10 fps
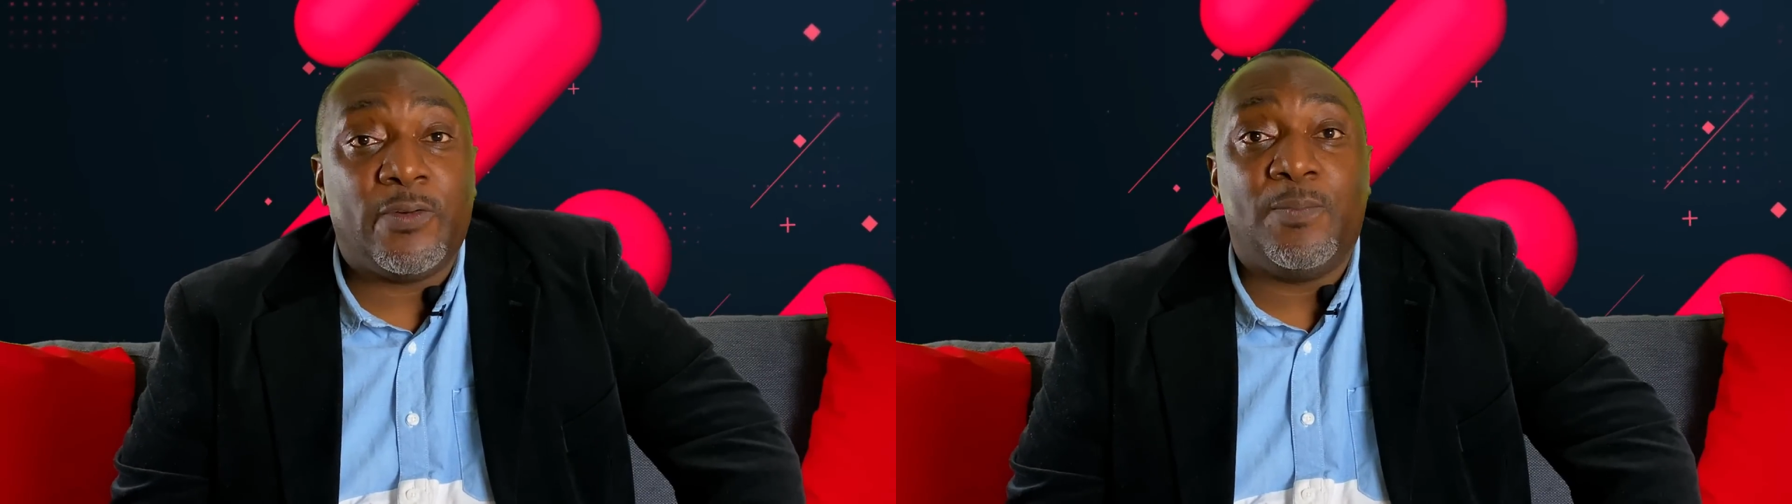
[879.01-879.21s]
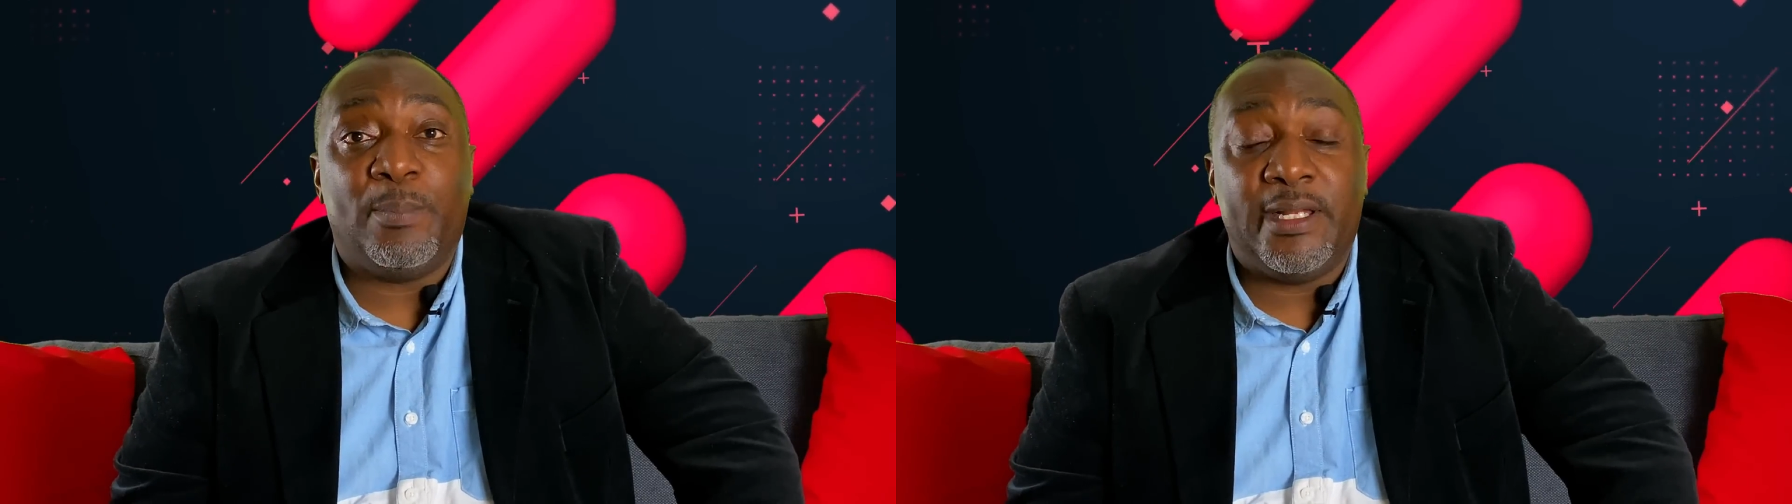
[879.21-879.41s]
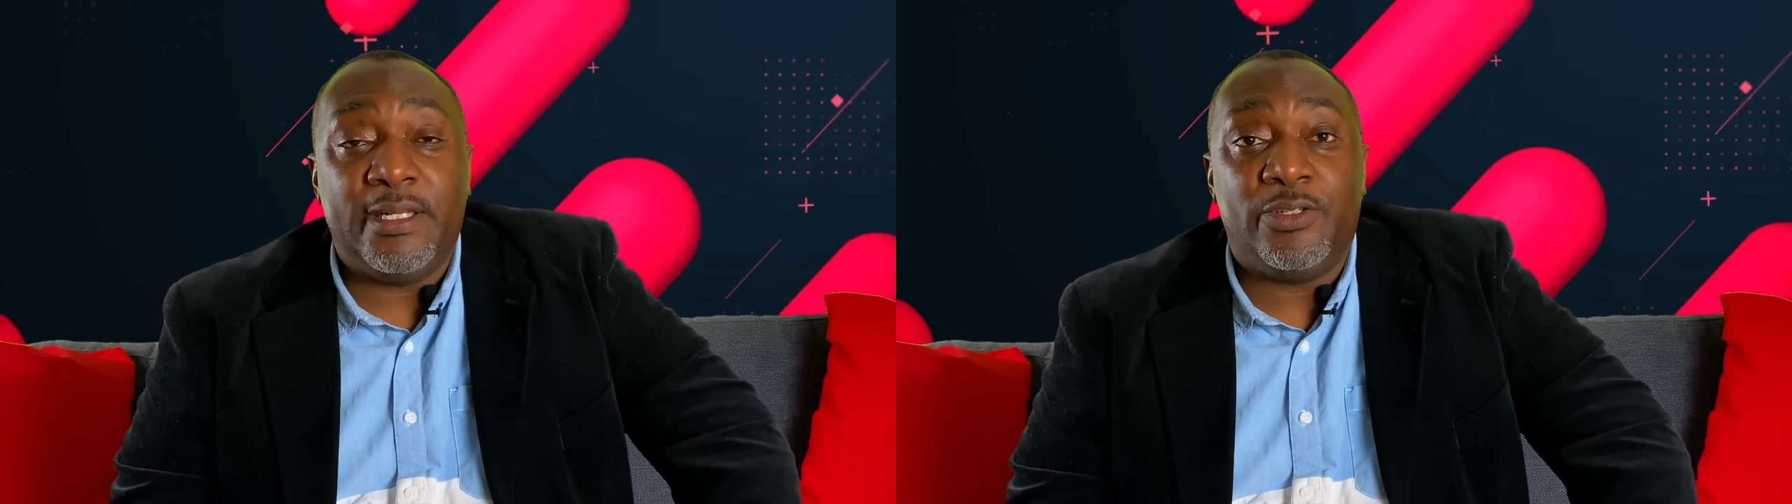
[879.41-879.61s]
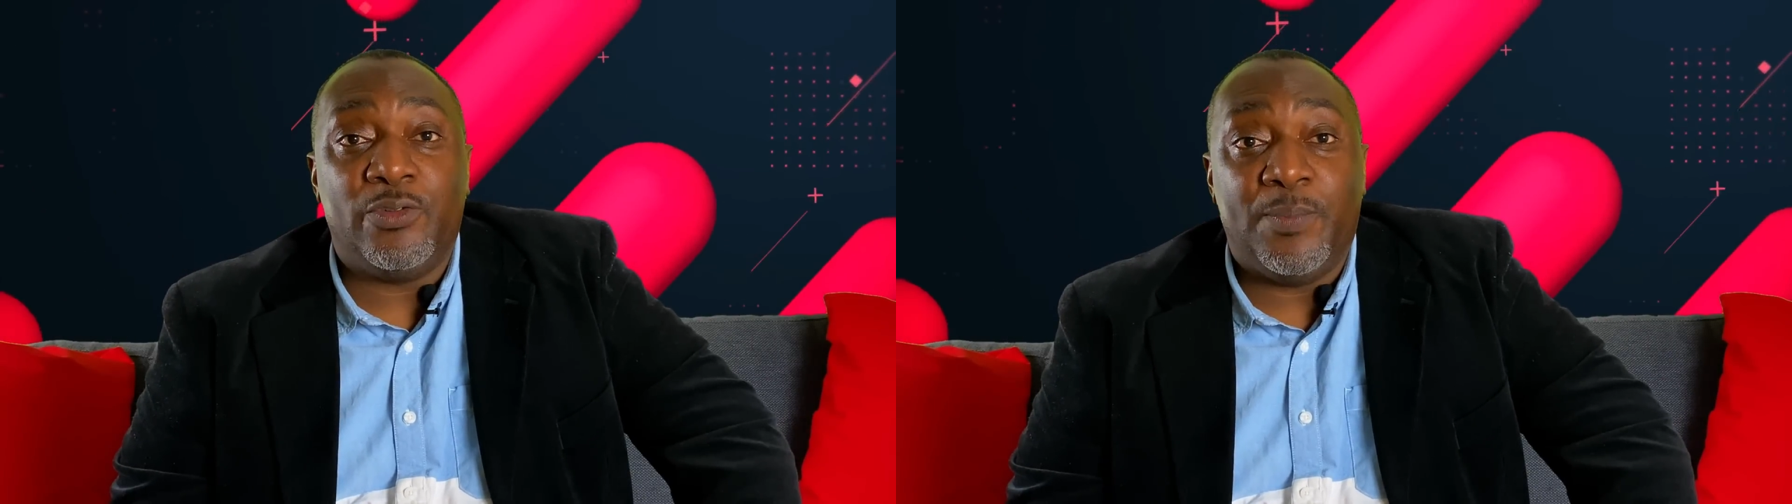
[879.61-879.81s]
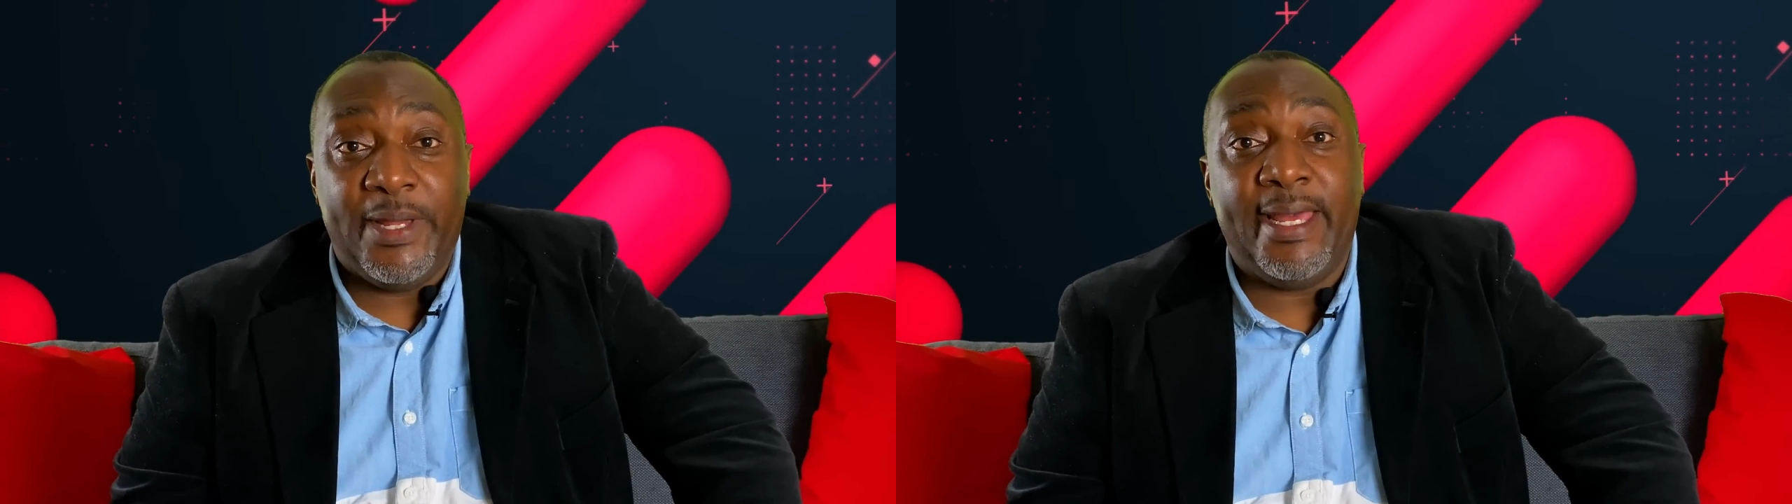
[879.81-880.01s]
of money
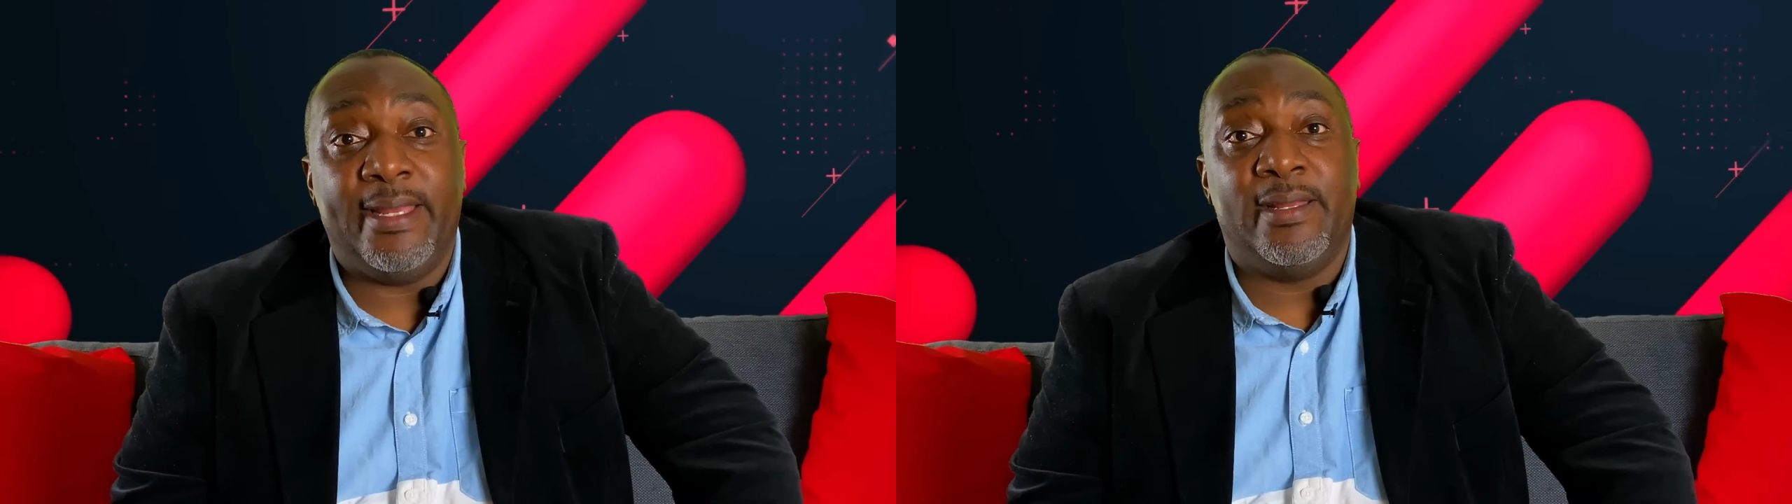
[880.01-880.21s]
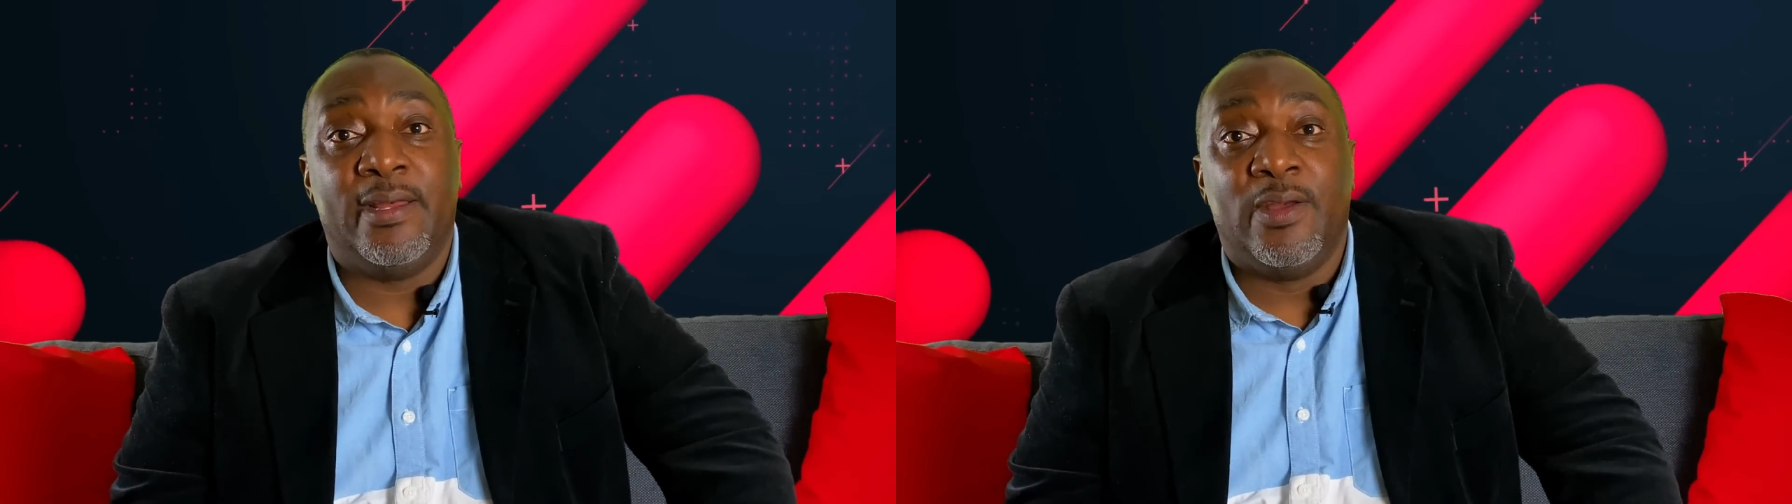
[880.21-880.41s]
to pay